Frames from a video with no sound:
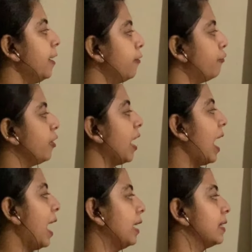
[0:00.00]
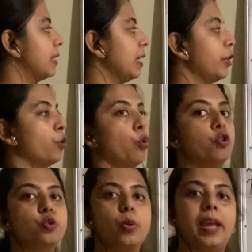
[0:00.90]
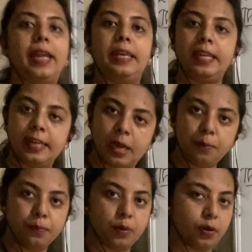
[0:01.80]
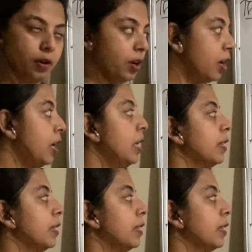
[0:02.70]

If we add 0 to any number,